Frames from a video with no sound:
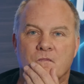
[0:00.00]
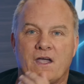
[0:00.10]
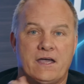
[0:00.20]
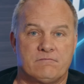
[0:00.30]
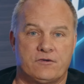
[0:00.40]

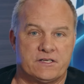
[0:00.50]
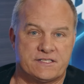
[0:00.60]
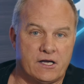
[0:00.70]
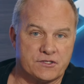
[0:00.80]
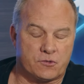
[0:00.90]
and for
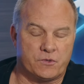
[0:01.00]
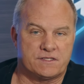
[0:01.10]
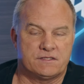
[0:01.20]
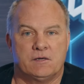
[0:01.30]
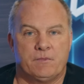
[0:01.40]
nostalgic
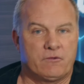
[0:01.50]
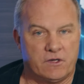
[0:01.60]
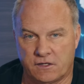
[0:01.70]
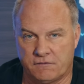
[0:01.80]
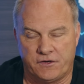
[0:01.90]
reasons, my
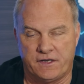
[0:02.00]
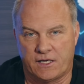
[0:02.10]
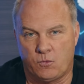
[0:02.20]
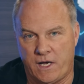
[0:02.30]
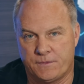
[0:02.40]
really good friend
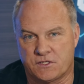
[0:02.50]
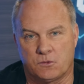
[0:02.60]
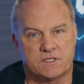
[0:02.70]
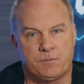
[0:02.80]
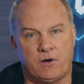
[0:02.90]
Nick Webster
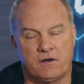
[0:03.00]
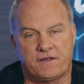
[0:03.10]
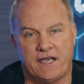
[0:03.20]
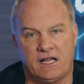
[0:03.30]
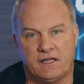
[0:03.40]
was a part of Cal